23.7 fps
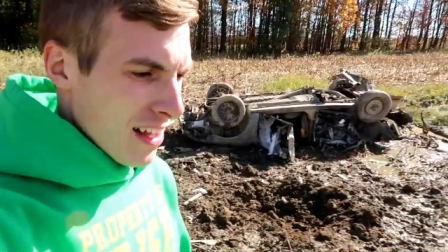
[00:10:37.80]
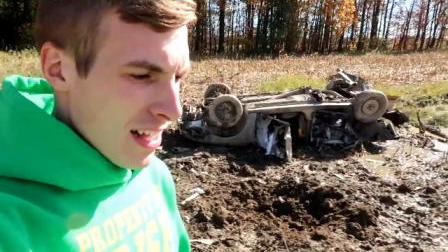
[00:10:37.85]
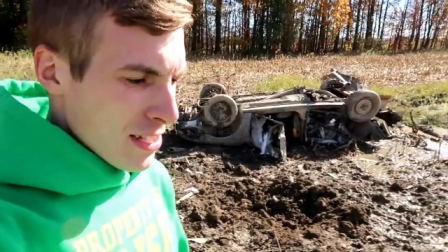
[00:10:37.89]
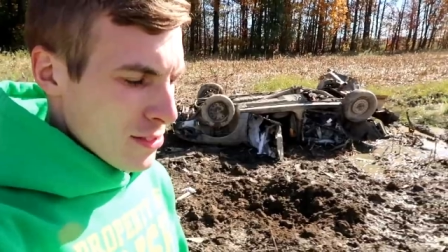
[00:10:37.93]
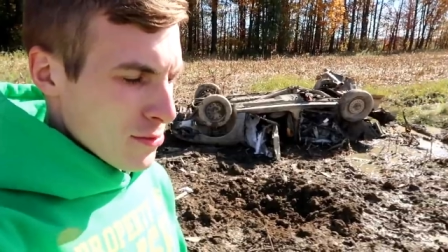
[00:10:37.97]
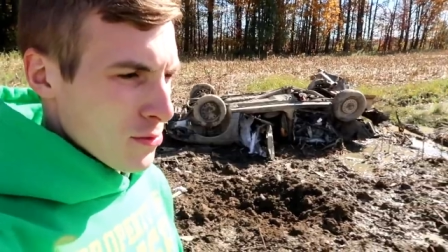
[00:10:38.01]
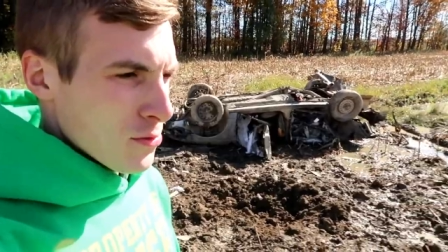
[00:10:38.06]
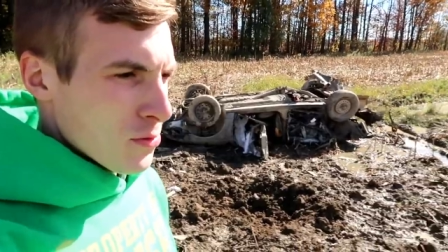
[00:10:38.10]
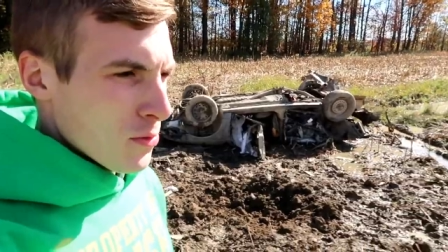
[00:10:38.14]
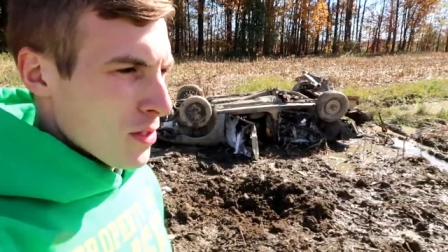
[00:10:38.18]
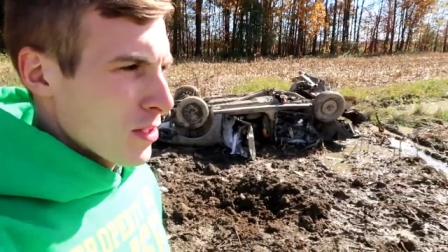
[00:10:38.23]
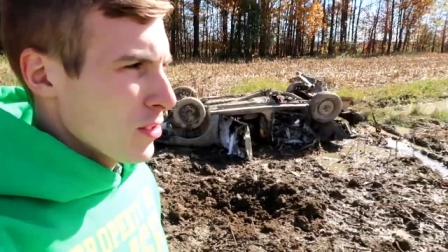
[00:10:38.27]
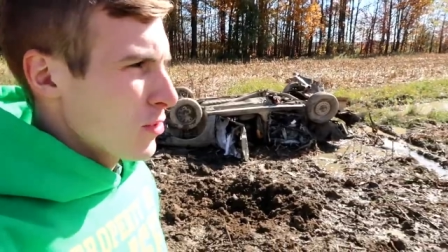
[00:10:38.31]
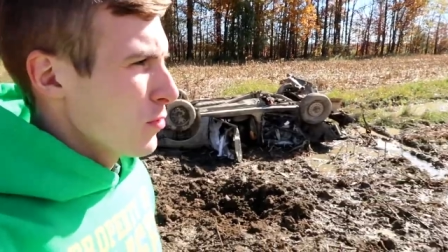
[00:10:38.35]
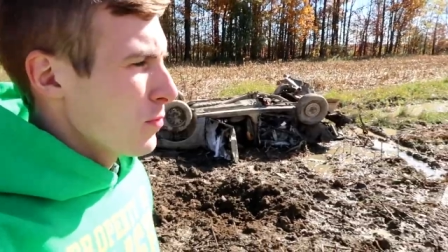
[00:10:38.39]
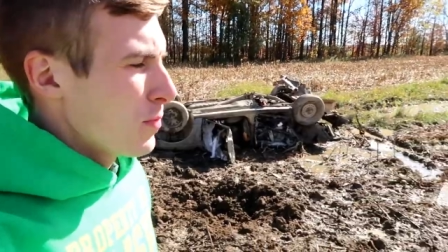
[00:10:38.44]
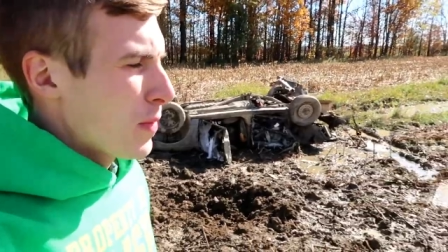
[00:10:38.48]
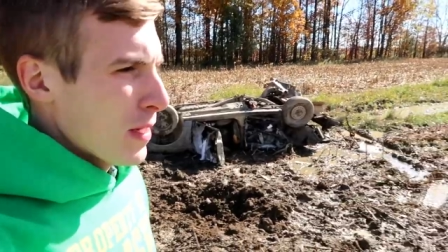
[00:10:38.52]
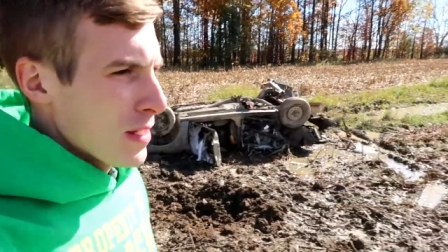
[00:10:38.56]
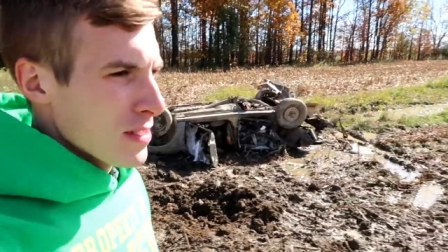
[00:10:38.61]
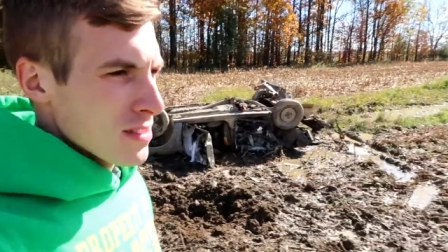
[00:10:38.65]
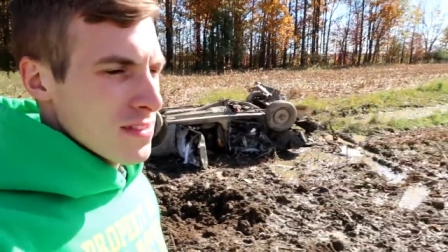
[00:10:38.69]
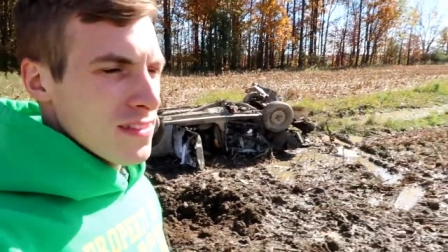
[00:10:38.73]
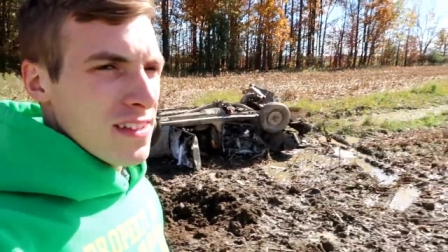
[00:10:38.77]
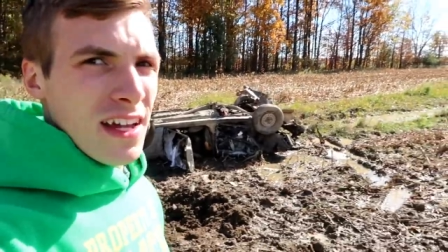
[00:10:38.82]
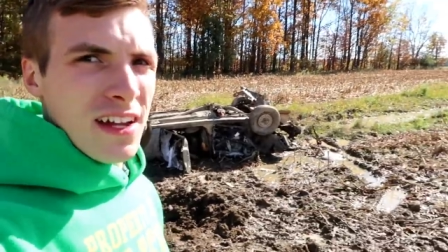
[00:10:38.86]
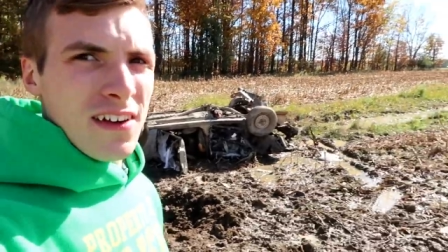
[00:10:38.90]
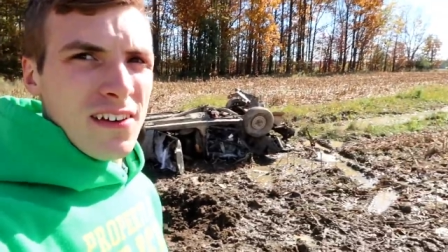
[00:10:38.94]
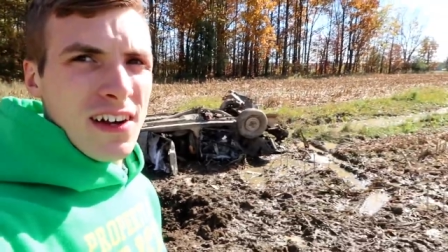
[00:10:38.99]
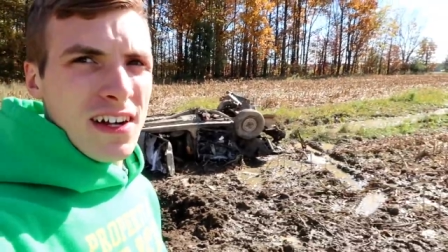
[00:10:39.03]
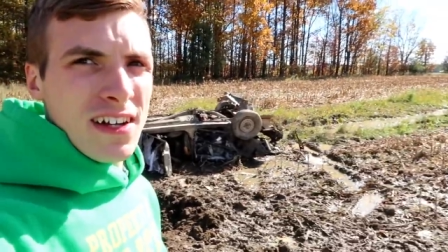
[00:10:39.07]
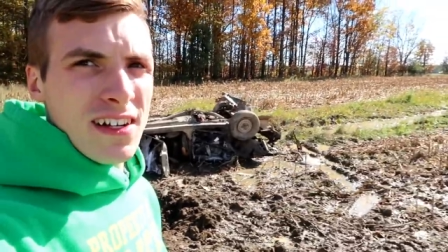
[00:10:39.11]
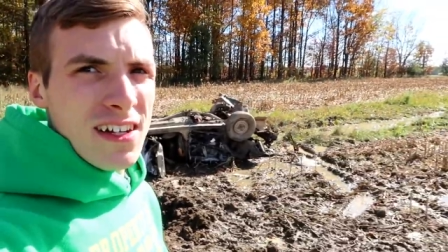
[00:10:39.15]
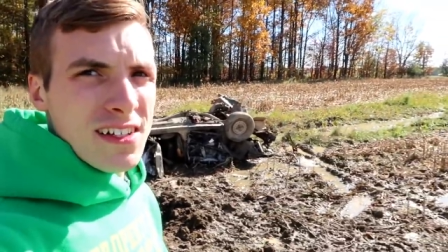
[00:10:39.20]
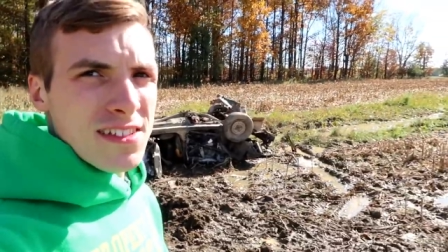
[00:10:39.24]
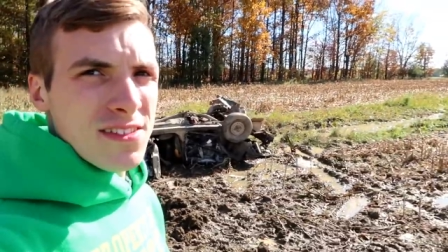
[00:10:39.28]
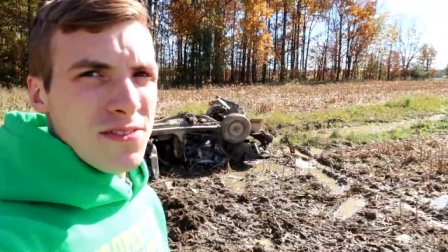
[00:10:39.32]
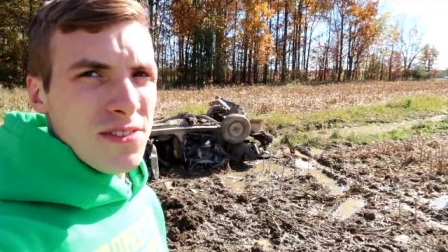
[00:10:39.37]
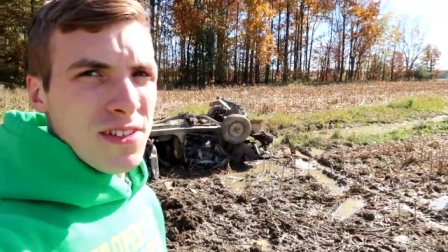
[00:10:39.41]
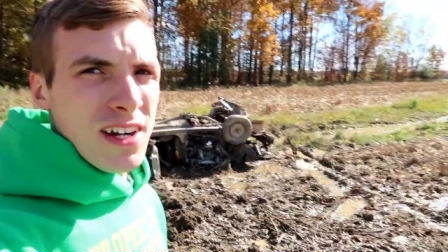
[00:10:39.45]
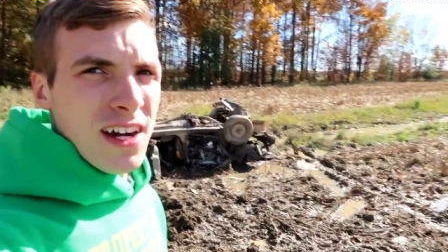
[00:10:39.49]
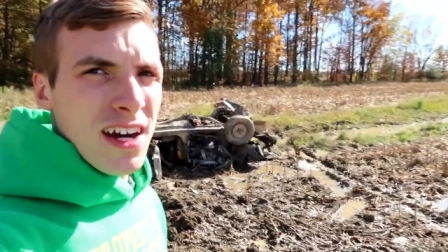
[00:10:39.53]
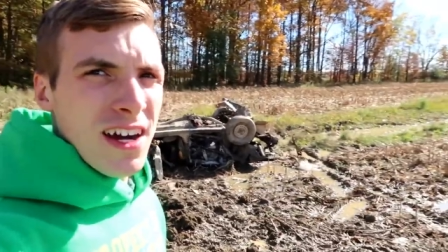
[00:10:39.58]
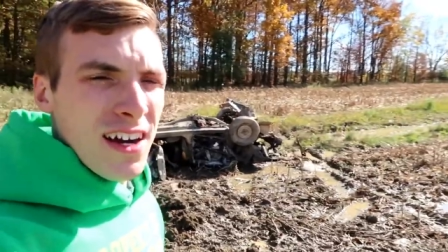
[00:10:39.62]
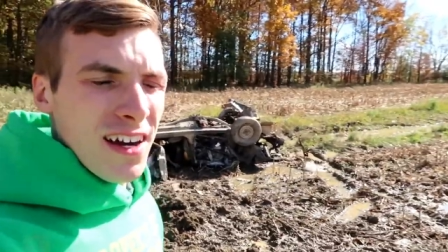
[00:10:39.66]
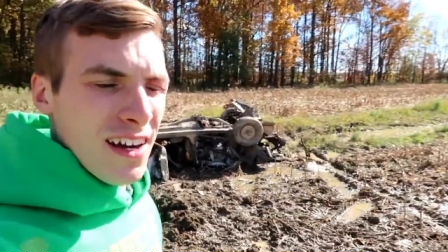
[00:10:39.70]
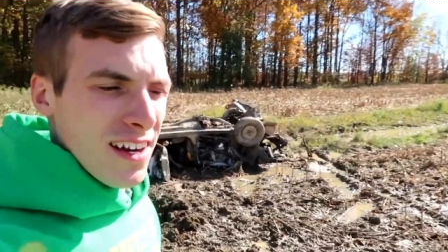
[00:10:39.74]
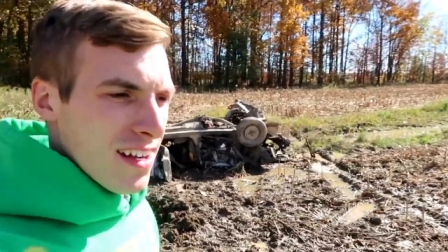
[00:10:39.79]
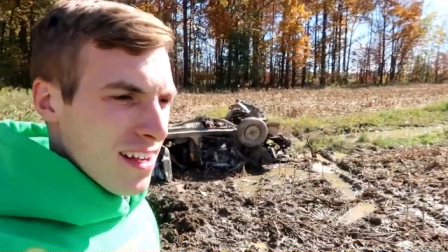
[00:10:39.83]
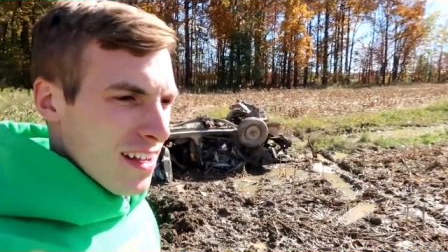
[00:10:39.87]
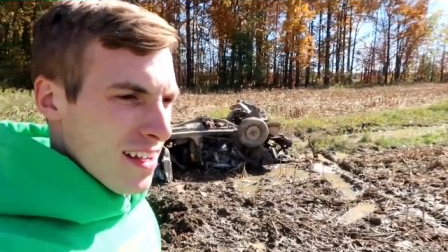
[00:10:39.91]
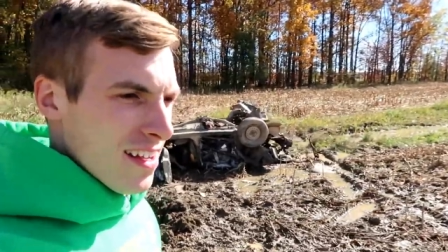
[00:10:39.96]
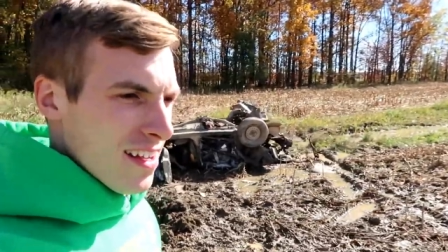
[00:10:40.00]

That's what 22 pounds of tannerite does to a car.